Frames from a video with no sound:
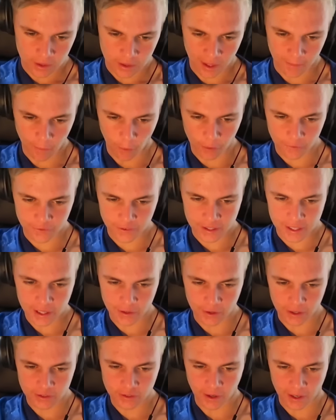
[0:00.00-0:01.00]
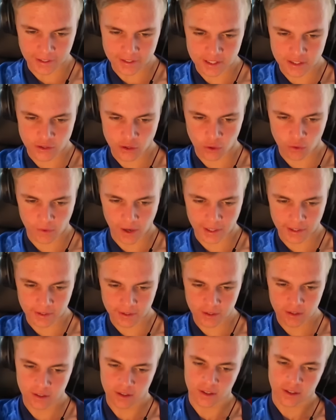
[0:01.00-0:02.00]
Come on, Vieira, 92
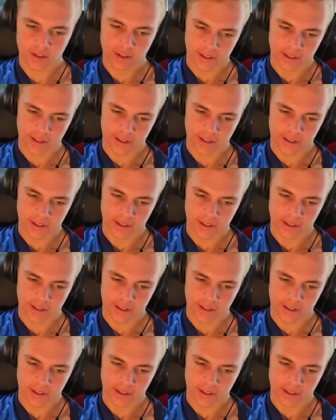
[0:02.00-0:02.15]
rated.